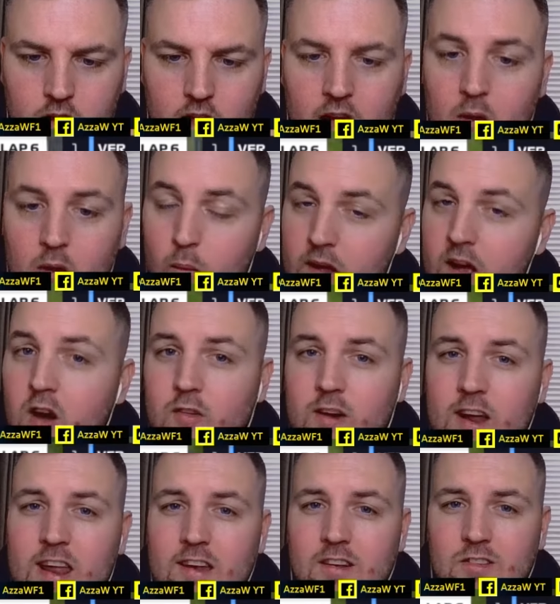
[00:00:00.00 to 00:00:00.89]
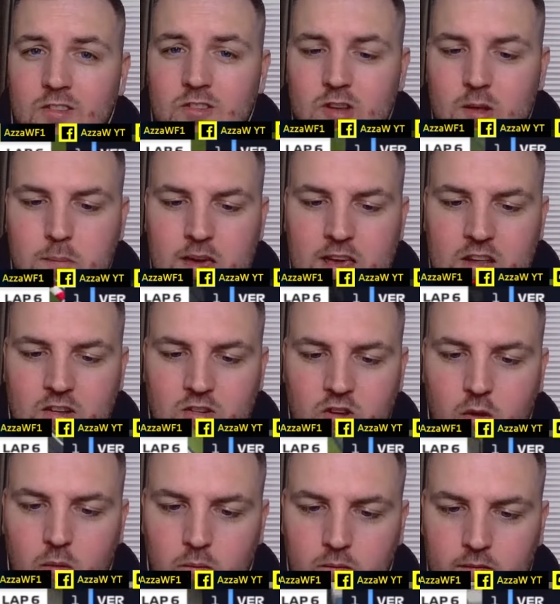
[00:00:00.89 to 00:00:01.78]
And we are in to P
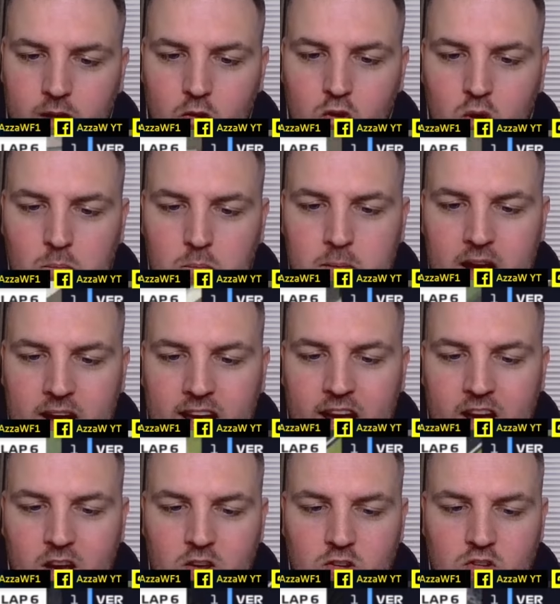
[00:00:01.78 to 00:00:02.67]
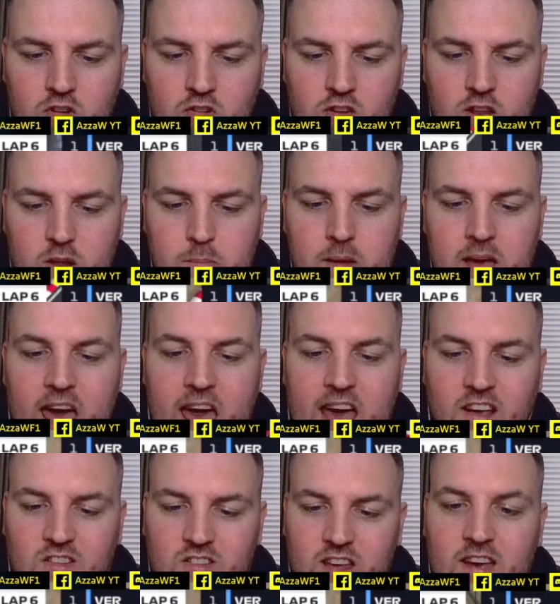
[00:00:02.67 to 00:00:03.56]
two. They'll come back at us because of the pit
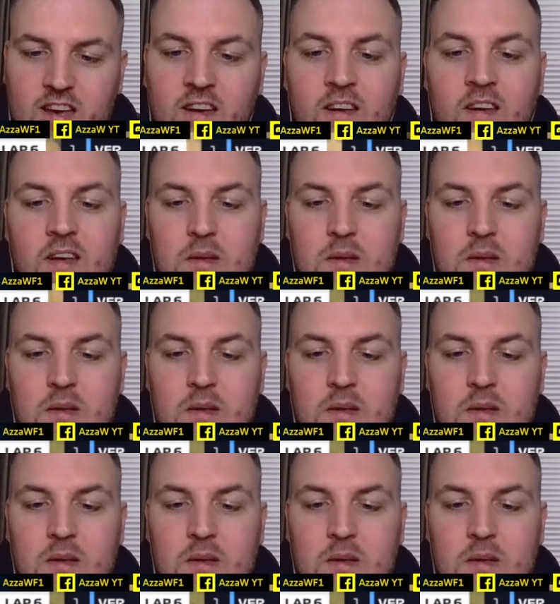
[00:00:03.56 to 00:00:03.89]
exit.